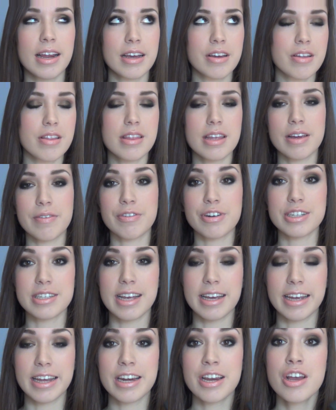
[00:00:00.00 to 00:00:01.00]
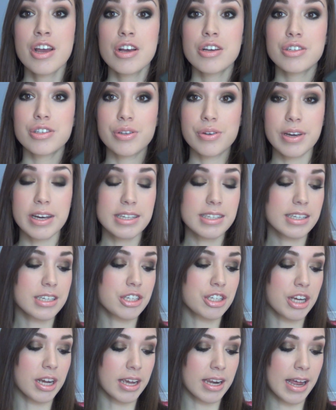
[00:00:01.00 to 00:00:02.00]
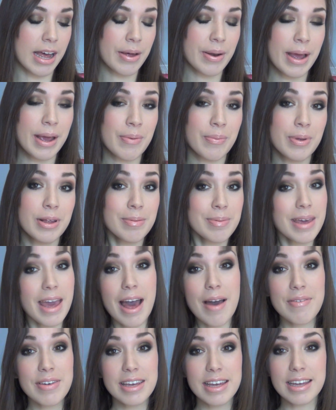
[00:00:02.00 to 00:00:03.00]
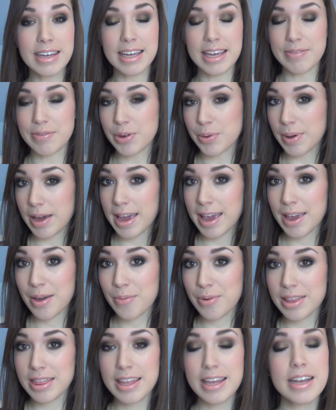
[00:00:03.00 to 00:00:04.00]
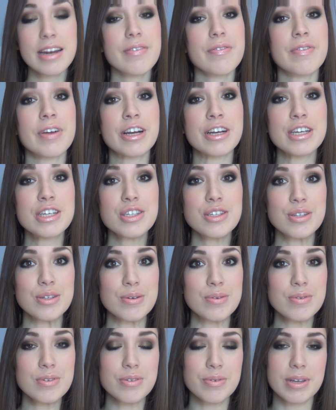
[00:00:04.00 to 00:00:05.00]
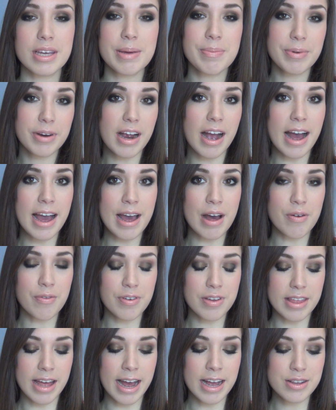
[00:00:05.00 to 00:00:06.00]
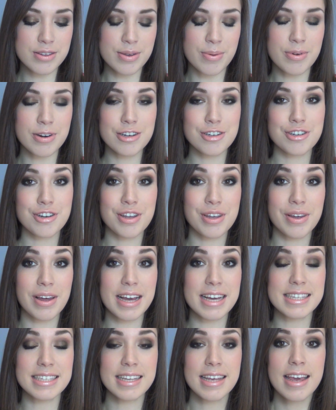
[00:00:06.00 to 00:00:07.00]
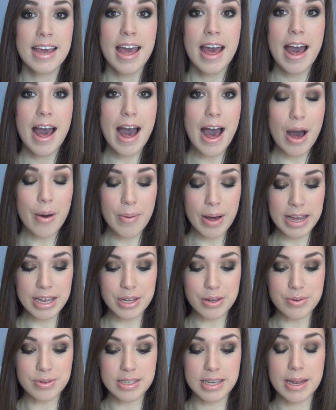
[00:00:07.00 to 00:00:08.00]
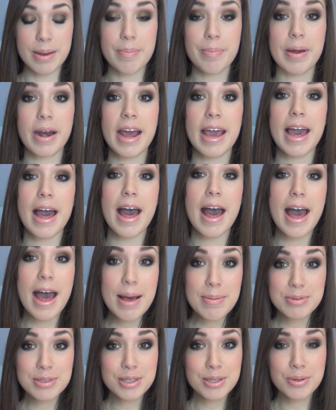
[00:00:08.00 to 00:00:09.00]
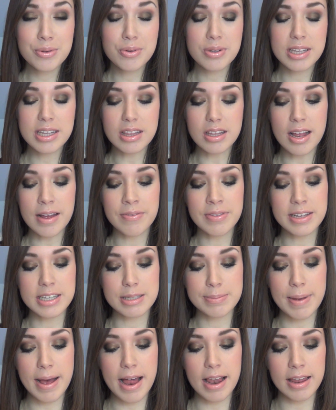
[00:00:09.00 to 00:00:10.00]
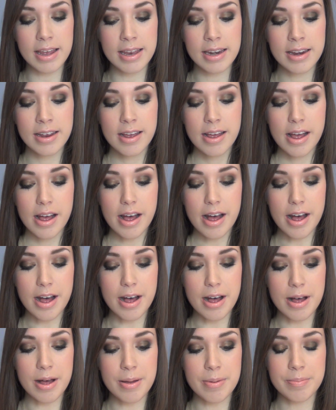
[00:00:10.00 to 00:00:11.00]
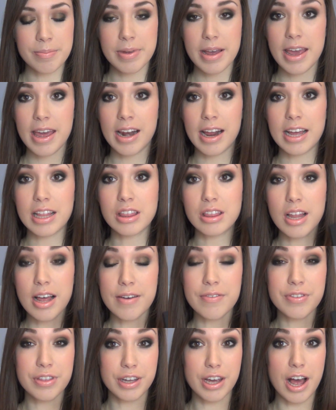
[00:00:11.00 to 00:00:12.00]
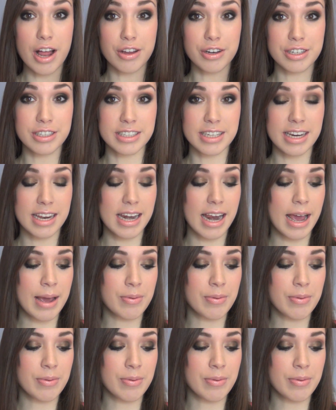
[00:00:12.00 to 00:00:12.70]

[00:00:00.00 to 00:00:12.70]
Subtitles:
I couldn't think for a second. So you guys can check it out. I will be having a giveaway with it very soon, so keep your eye out for that. So I wanted to show you guys how I use it, but I absolutely love this palette. And I love the colors in it.